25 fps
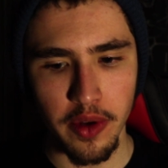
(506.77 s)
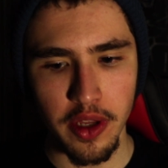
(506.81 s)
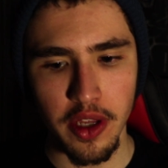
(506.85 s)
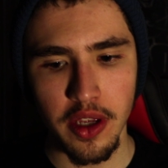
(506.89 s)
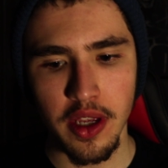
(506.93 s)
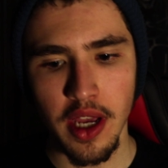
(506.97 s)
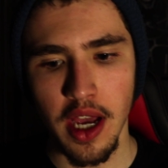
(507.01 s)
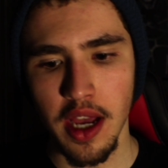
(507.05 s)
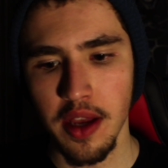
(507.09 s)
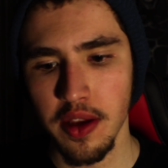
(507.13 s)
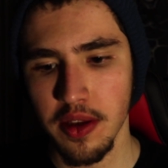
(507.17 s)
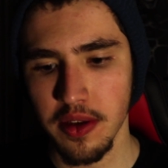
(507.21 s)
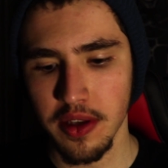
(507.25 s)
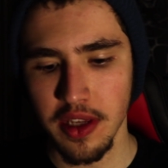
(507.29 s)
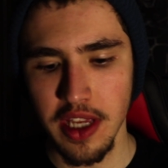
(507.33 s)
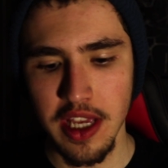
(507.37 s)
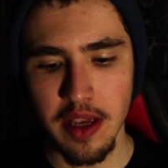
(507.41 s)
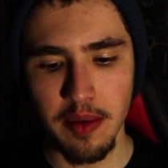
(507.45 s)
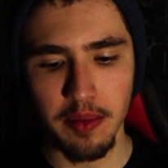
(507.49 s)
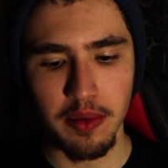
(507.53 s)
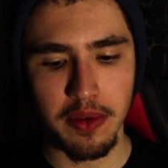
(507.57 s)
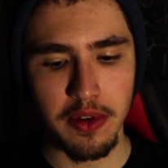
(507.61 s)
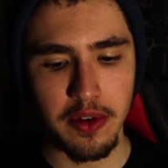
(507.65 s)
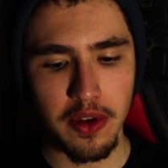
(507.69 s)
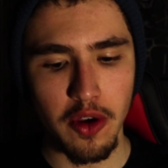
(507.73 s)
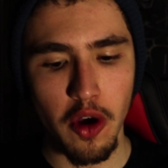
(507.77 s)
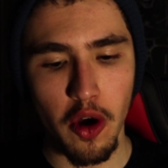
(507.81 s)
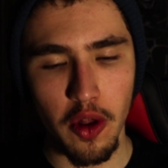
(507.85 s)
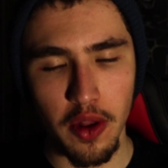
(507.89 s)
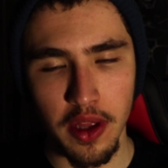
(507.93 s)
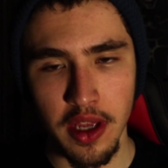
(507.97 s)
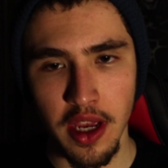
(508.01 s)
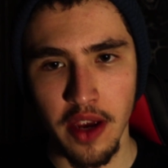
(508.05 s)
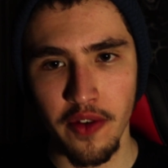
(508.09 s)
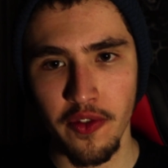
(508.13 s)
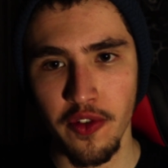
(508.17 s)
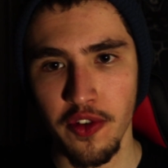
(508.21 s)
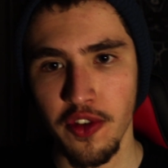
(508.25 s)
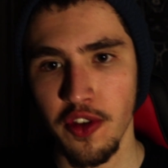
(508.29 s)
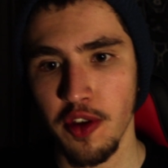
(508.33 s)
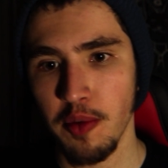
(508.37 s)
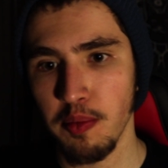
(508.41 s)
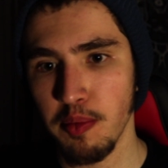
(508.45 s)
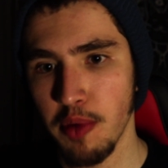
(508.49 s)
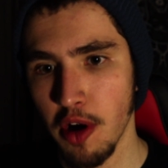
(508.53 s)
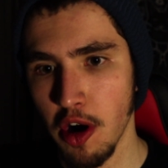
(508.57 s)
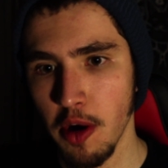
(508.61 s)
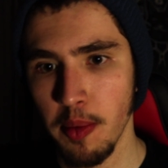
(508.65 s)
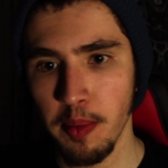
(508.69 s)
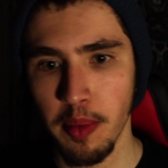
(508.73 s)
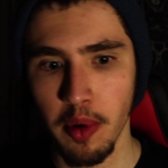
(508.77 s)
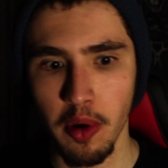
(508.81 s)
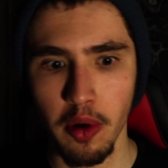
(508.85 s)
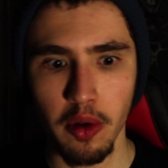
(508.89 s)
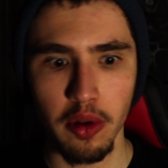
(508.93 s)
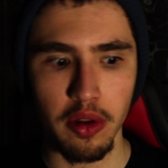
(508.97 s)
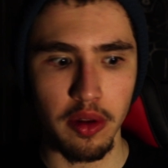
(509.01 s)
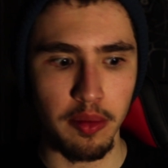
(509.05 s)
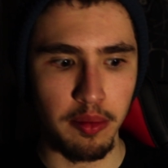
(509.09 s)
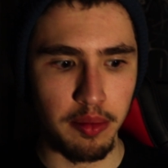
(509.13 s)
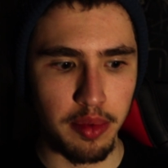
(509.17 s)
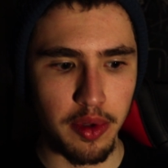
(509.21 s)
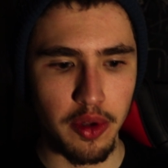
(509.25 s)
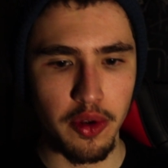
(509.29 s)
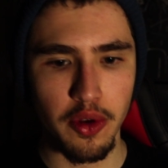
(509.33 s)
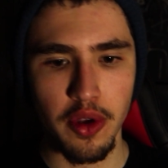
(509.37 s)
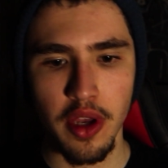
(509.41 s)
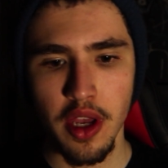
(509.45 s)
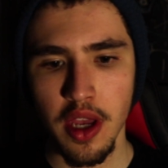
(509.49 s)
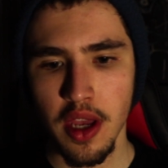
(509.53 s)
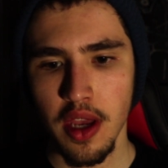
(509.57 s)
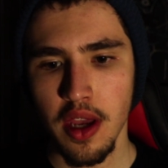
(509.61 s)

You can't keep calling everything purple and blue,